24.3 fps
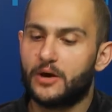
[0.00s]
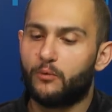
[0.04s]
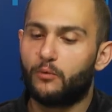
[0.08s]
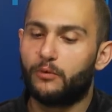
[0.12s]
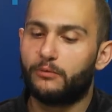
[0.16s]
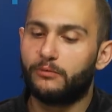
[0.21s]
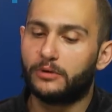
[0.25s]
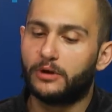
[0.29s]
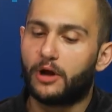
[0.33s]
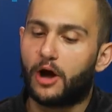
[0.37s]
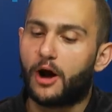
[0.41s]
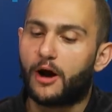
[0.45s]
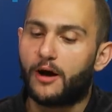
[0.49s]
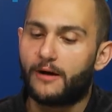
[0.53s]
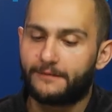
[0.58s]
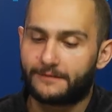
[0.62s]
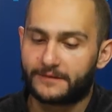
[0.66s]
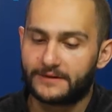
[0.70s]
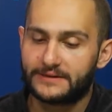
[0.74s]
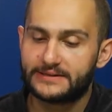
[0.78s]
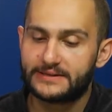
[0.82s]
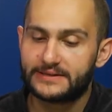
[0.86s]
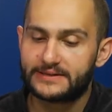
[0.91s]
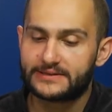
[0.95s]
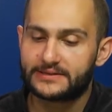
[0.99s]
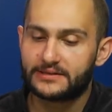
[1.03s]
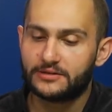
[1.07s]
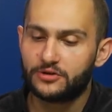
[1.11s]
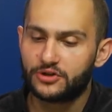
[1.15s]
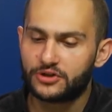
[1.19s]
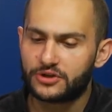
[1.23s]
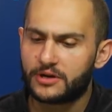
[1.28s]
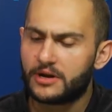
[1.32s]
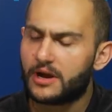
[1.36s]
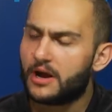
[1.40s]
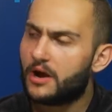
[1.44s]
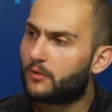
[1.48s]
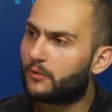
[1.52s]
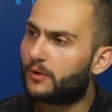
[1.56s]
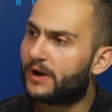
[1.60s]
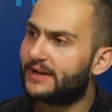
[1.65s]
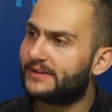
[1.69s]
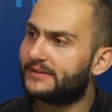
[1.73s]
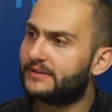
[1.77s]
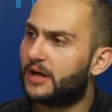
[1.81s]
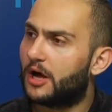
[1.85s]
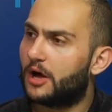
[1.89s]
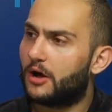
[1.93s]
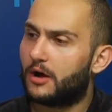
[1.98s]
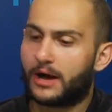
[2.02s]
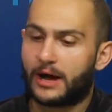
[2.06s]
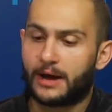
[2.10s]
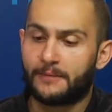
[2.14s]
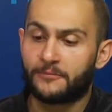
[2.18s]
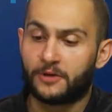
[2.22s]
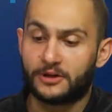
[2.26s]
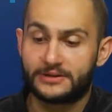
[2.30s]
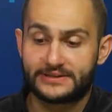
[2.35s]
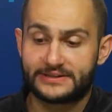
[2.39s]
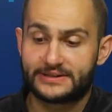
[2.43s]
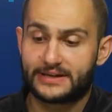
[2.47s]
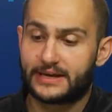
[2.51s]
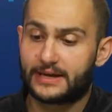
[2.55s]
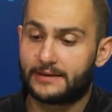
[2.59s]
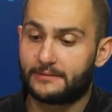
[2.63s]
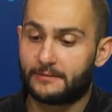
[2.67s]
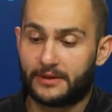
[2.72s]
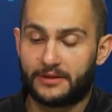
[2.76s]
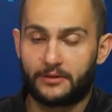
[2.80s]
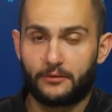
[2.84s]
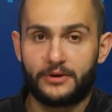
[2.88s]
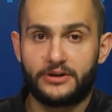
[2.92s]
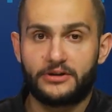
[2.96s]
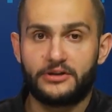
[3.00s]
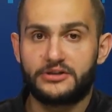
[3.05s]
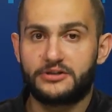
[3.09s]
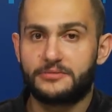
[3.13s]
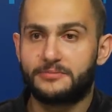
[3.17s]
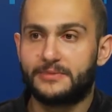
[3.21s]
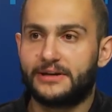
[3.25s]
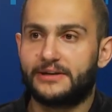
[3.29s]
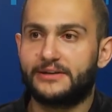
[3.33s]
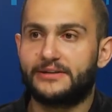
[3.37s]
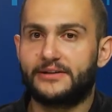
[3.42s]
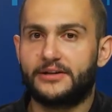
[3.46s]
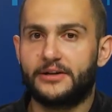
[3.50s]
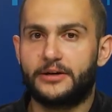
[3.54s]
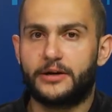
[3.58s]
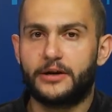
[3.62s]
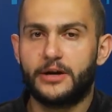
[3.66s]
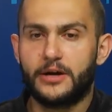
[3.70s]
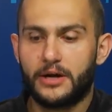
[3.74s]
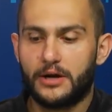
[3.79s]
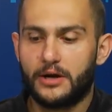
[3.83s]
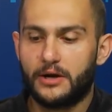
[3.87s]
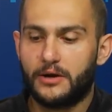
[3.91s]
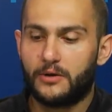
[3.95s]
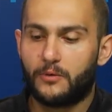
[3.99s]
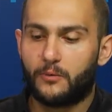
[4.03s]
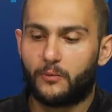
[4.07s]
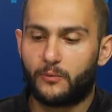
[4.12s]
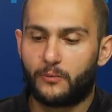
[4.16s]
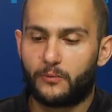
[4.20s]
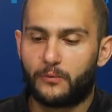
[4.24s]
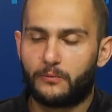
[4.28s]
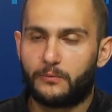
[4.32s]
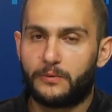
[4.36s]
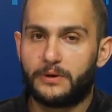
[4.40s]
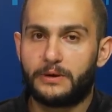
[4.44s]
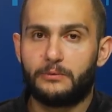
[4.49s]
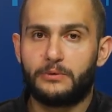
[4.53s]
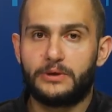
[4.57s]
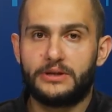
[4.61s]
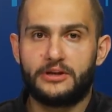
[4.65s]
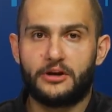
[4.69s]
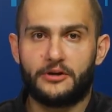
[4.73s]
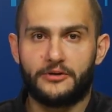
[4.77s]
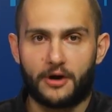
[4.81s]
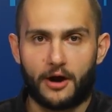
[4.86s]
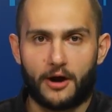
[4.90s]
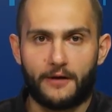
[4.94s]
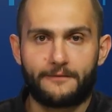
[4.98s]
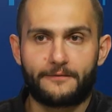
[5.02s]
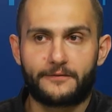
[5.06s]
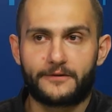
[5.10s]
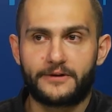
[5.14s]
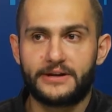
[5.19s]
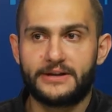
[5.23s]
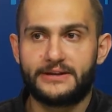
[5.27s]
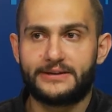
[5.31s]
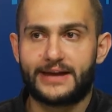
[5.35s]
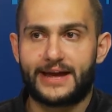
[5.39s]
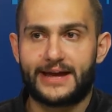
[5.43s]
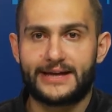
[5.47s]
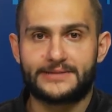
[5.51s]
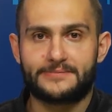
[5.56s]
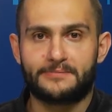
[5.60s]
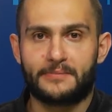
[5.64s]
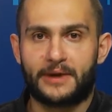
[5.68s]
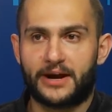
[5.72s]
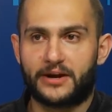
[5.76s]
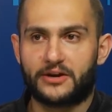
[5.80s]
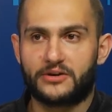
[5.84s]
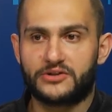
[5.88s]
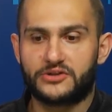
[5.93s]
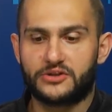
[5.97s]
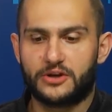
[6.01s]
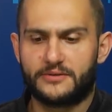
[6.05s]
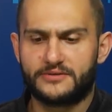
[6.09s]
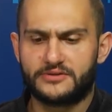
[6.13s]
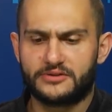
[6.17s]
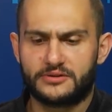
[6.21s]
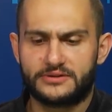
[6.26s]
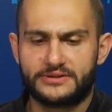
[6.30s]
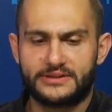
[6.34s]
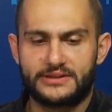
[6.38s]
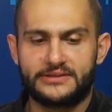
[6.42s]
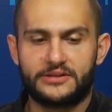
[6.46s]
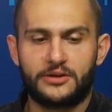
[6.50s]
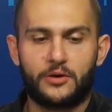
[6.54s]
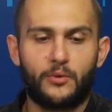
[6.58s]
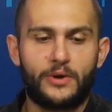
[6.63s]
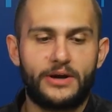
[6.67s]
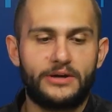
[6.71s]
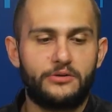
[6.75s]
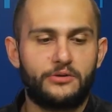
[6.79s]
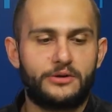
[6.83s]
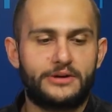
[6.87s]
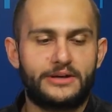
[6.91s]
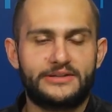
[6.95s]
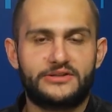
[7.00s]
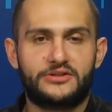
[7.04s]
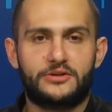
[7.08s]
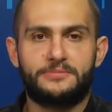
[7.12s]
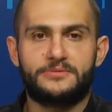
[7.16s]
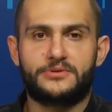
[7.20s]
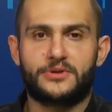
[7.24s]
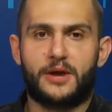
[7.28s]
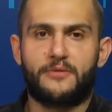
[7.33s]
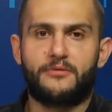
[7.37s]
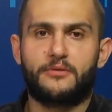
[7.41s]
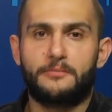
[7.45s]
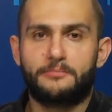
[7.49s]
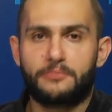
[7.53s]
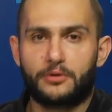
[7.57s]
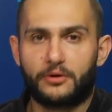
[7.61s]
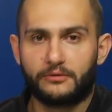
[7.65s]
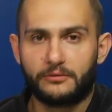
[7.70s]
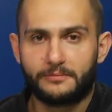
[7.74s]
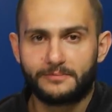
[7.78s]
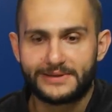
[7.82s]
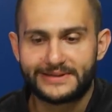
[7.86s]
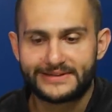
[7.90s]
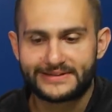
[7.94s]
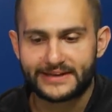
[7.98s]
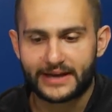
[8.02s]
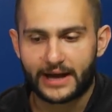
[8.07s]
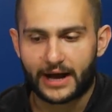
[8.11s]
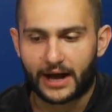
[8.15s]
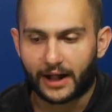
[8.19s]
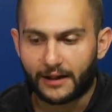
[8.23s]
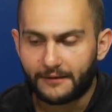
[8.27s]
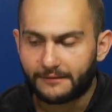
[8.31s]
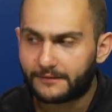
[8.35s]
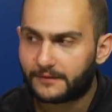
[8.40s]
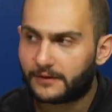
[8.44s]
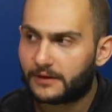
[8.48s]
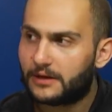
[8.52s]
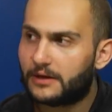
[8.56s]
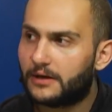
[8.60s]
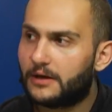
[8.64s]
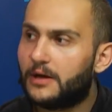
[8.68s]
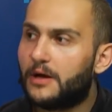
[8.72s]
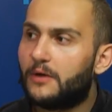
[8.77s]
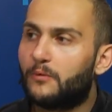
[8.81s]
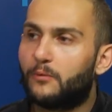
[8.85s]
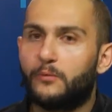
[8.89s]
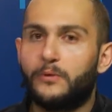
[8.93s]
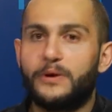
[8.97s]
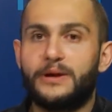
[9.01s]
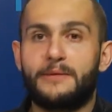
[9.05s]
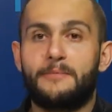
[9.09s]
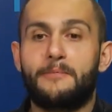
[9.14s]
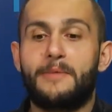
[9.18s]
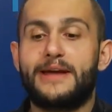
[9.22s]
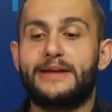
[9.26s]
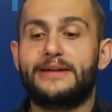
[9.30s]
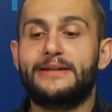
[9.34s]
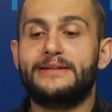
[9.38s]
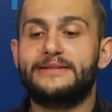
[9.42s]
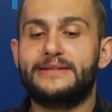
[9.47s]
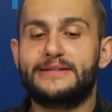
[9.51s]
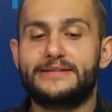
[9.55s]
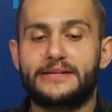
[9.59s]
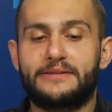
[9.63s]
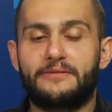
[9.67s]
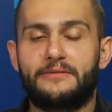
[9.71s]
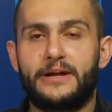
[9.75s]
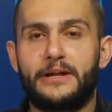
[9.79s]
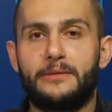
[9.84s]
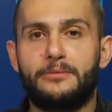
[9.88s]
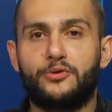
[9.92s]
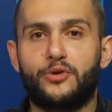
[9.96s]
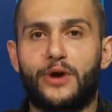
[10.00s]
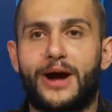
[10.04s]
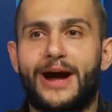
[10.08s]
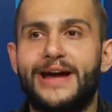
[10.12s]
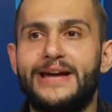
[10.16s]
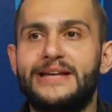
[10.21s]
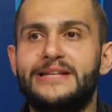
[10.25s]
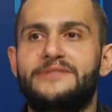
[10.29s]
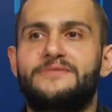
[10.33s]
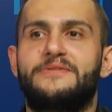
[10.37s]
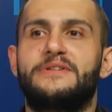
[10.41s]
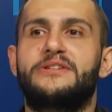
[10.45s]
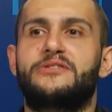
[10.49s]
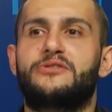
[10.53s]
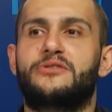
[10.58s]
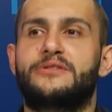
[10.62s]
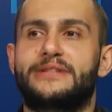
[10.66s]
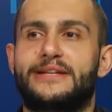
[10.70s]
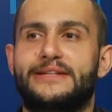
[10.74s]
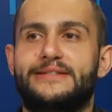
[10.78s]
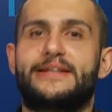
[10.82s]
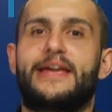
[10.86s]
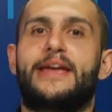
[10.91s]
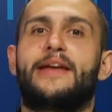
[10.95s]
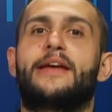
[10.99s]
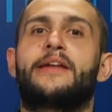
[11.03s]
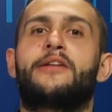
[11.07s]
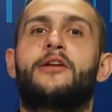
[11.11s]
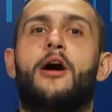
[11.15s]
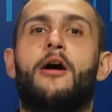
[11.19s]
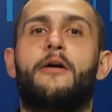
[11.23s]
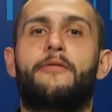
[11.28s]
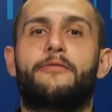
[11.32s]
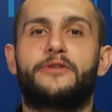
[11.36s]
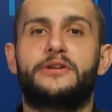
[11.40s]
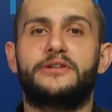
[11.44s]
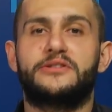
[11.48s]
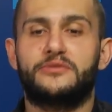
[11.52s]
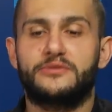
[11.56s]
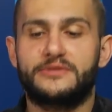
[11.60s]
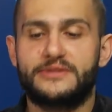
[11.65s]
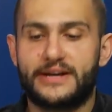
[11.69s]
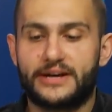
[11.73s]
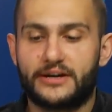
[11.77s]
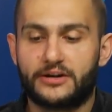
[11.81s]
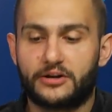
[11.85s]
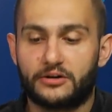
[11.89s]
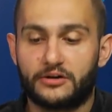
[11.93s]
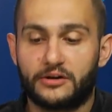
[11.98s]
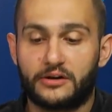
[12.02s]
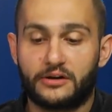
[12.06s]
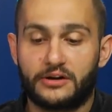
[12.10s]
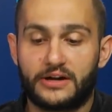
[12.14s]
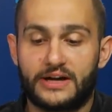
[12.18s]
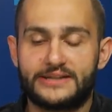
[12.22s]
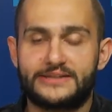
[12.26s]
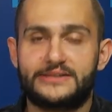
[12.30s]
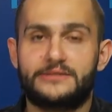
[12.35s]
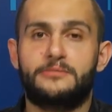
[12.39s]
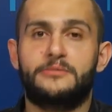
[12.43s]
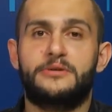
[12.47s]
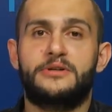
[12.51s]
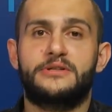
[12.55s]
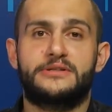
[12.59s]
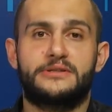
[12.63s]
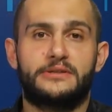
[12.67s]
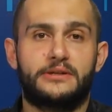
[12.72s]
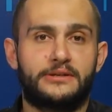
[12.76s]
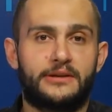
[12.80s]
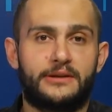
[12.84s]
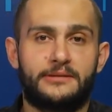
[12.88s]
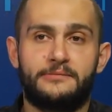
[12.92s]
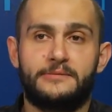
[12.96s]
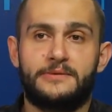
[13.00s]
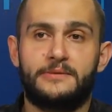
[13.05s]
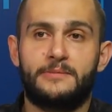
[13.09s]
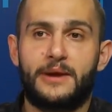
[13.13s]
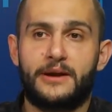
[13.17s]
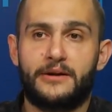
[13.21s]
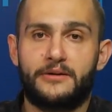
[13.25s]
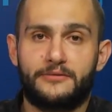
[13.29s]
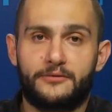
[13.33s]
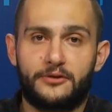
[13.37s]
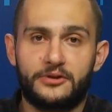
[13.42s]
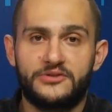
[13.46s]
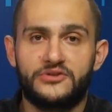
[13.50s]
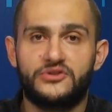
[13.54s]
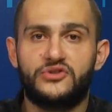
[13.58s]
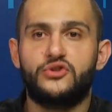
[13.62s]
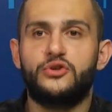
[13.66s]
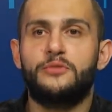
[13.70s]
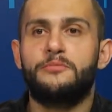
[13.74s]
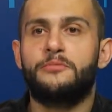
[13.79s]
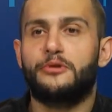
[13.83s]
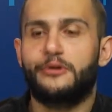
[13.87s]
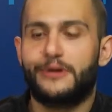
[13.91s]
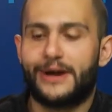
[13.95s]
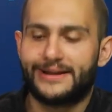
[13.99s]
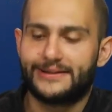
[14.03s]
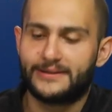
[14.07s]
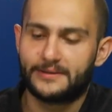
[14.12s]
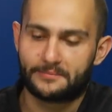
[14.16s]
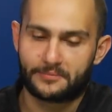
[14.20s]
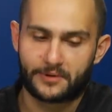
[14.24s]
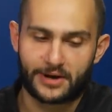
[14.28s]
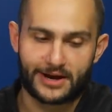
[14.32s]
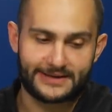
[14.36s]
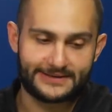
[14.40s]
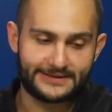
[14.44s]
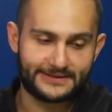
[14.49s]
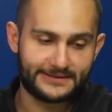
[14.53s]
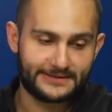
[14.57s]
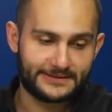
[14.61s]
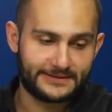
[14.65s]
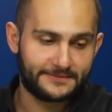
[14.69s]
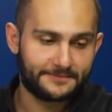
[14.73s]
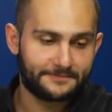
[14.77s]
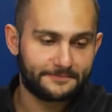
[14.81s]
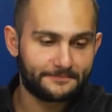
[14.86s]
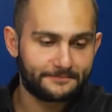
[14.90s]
who will offer this solution. Right now, I'm not saying, by the way, just to make it clear, we don't offer it as Microsoft, so there's no way you can subscribe for Probable PC Health. We are making this available to ISVs so that they can offer it to their customers, doesn't matter if consumer or enterprises.